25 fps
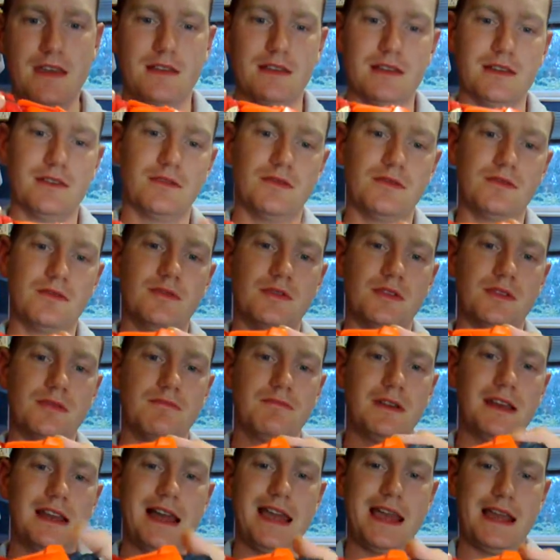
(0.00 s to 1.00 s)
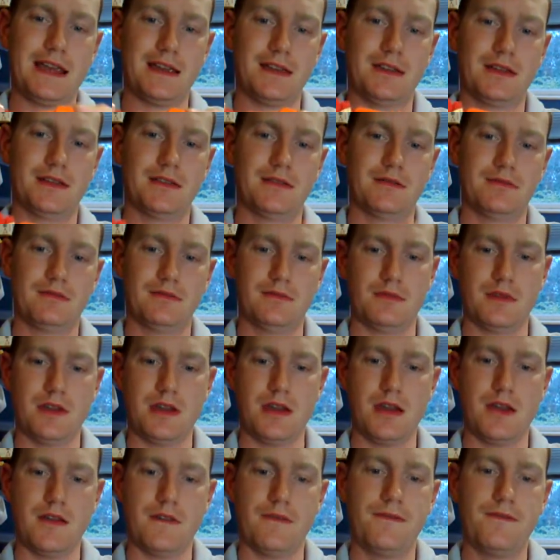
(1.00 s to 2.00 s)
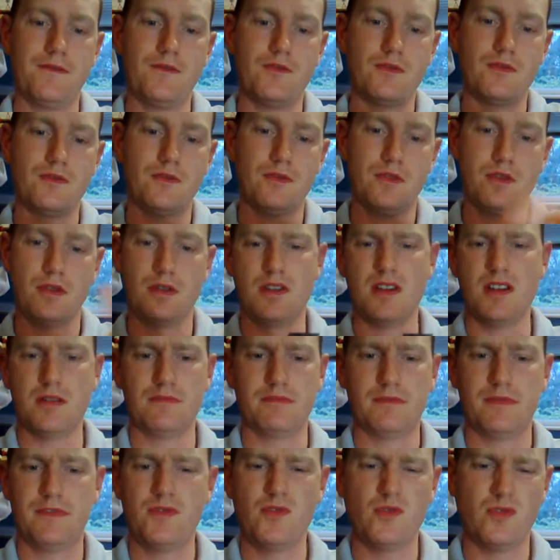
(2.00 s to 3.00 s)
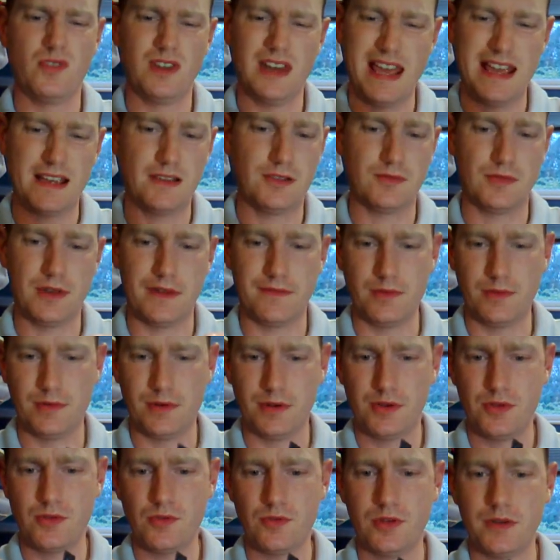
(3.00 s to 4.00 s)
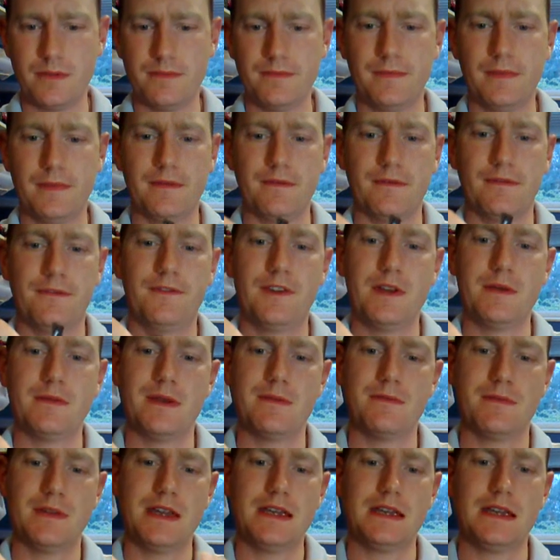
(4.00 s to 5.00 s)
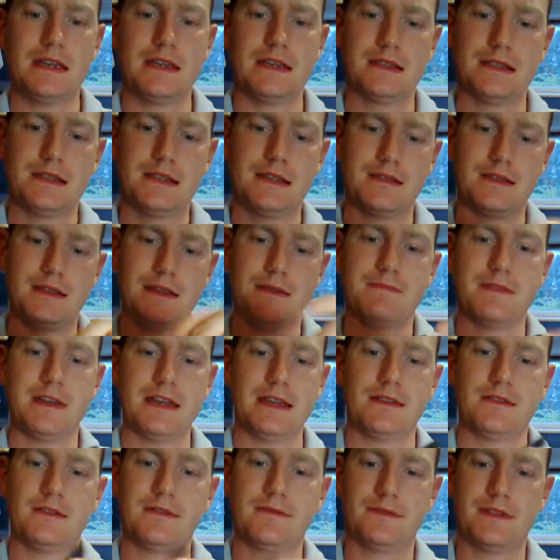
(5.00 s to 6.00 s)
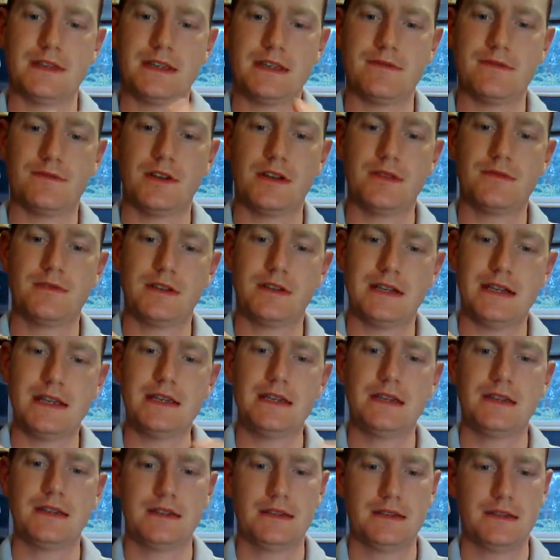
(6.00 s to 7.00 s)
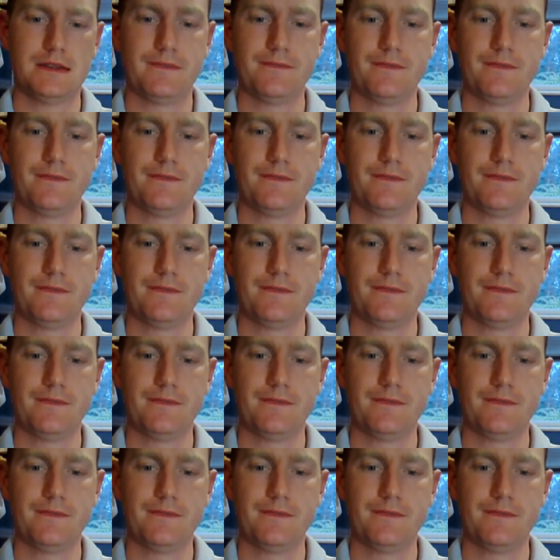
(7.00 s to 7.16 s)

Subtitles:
get the little black four legs, whatever you want to call them, and flip them back into the back of the robot leg.